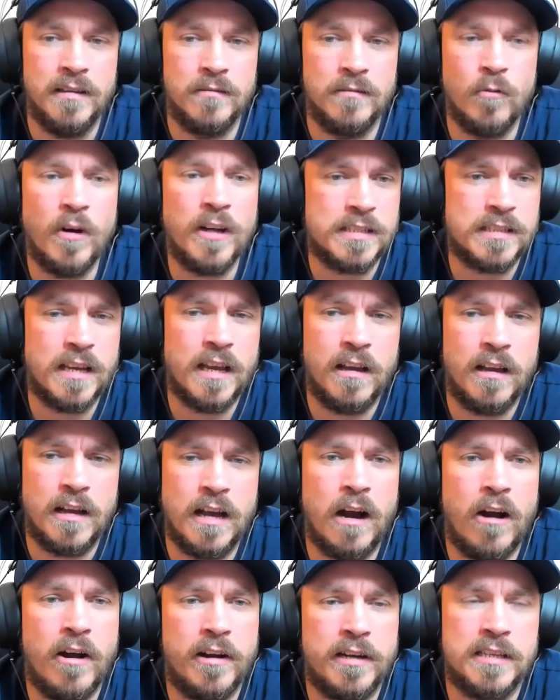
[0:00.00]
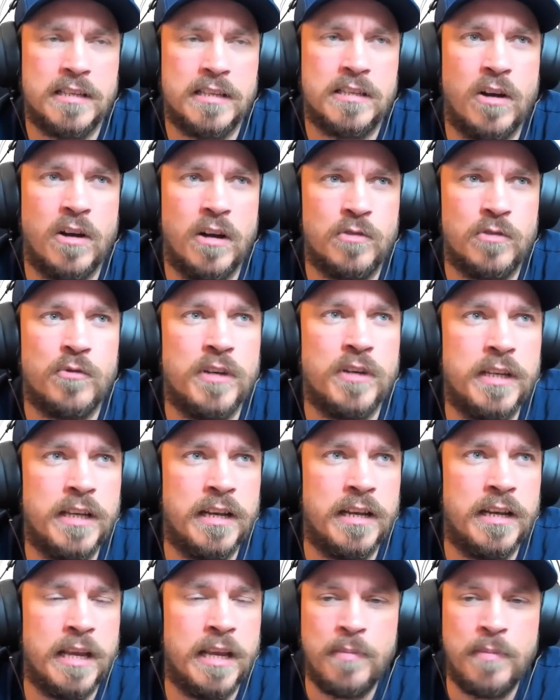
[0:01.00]
What's the hardest country in
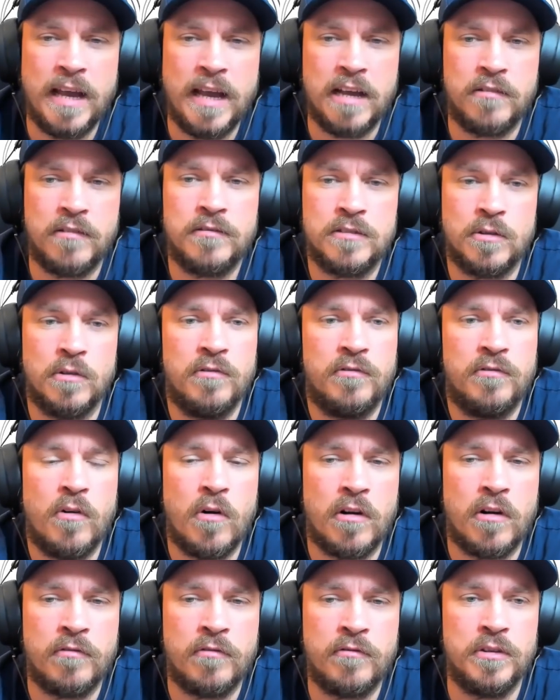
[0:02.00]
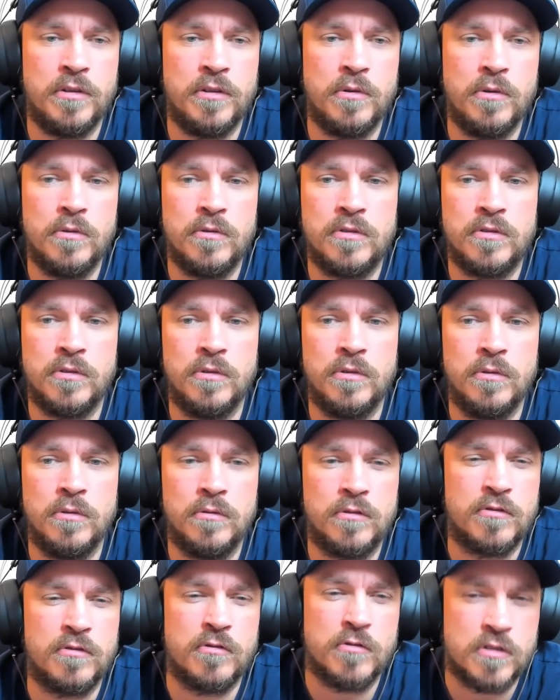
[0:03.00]
APAC so far for you to,
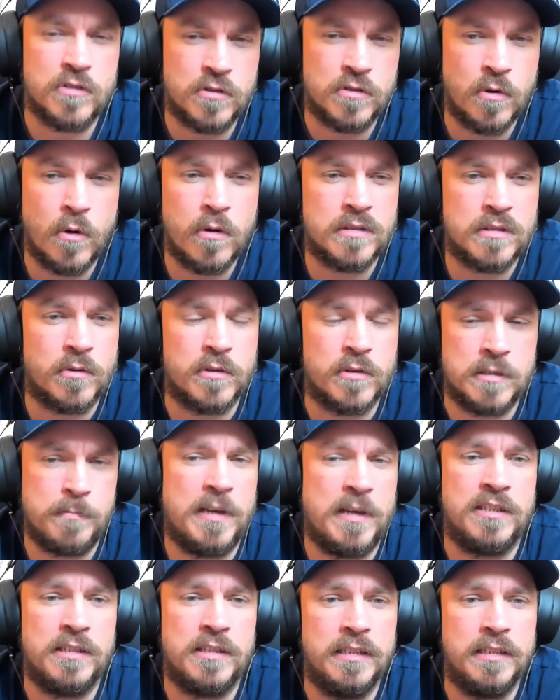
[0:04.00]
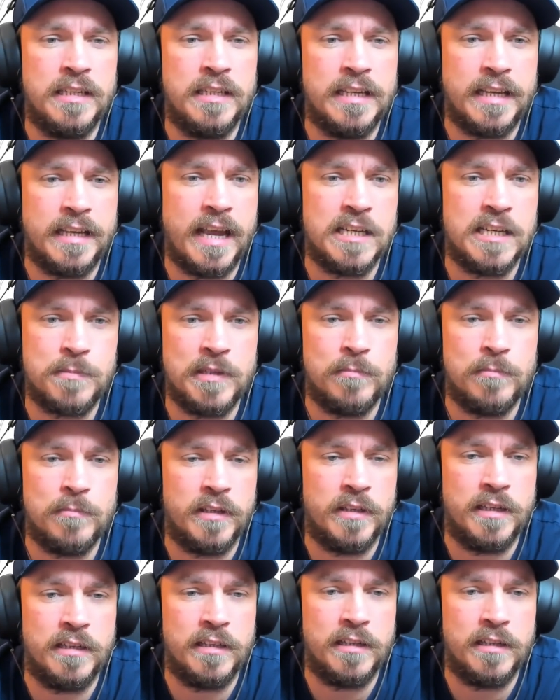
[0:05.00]
to, to source or especially engage people in?